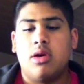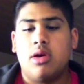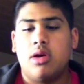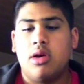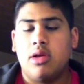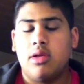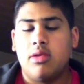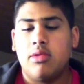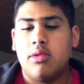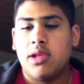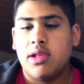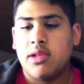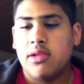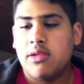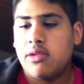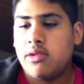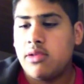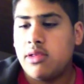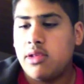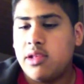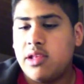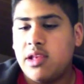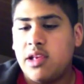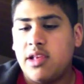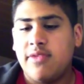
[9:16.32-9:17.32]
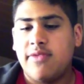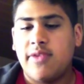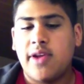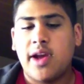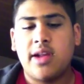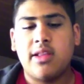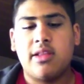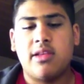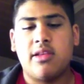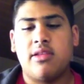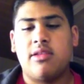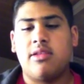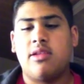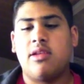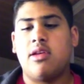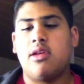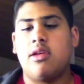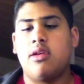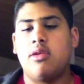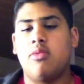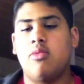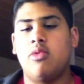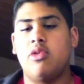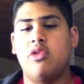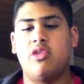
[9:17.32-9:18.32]
and that's the 6 factors,
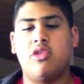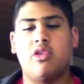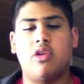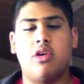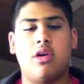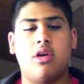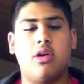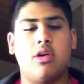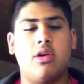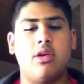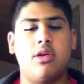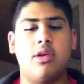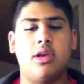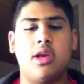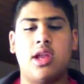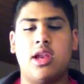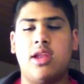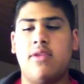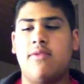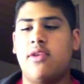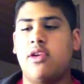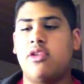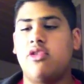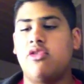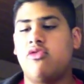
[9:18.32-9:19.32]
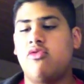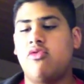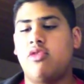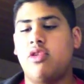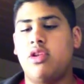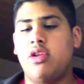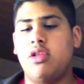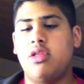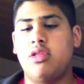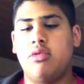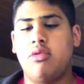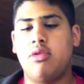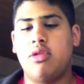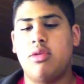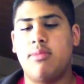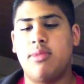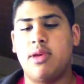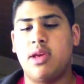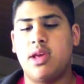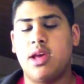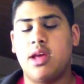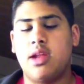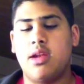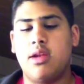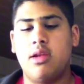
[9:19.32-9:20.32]
which are, again, if I just run you through them
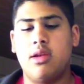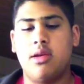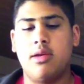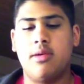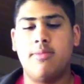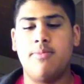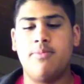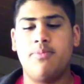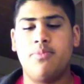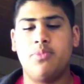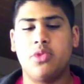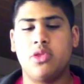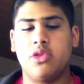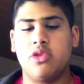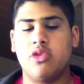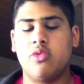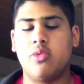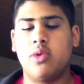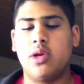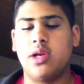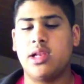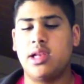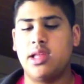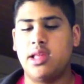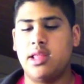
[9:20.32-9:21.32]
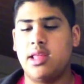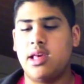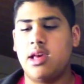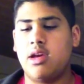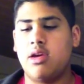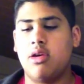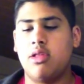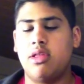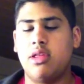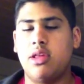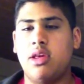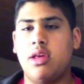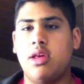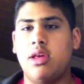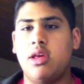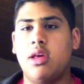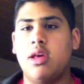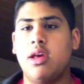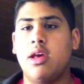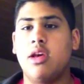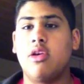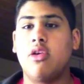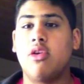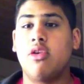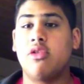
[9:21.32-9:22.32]
again quickly, they are the
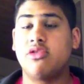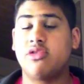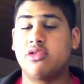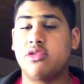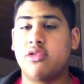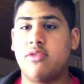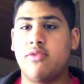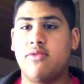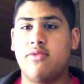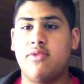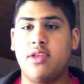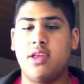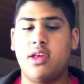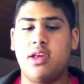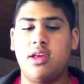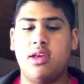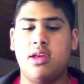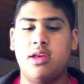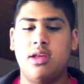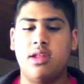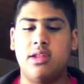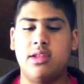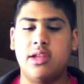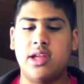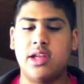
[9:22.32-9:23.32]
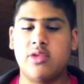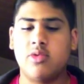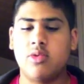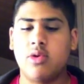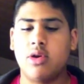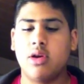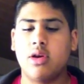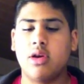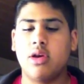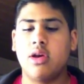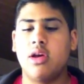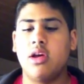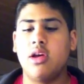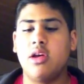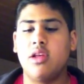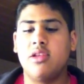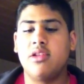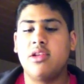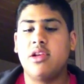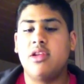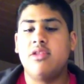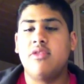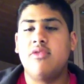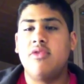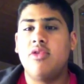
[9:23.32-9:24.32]
cost of the network,
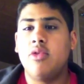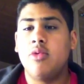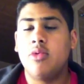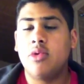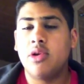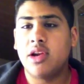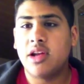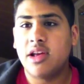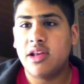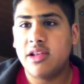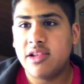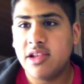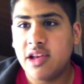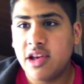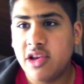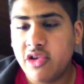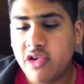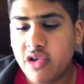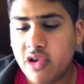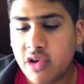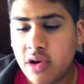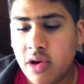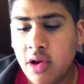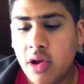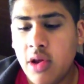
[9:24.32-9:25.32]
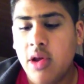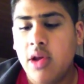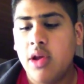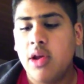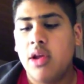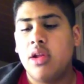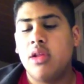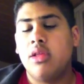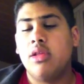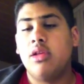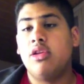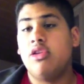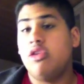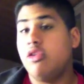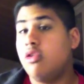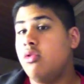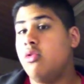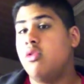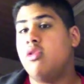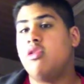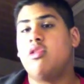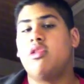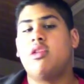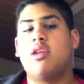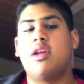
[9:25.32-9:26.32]
size of the organisation, the
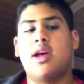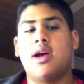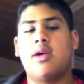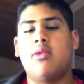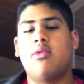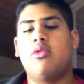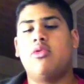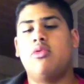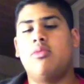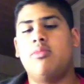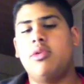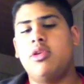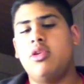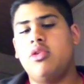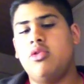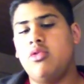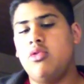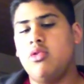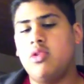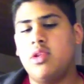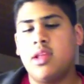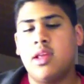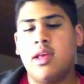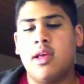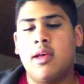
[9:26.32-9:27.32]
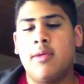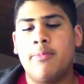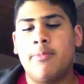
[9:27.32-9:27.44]
use, how it will be used,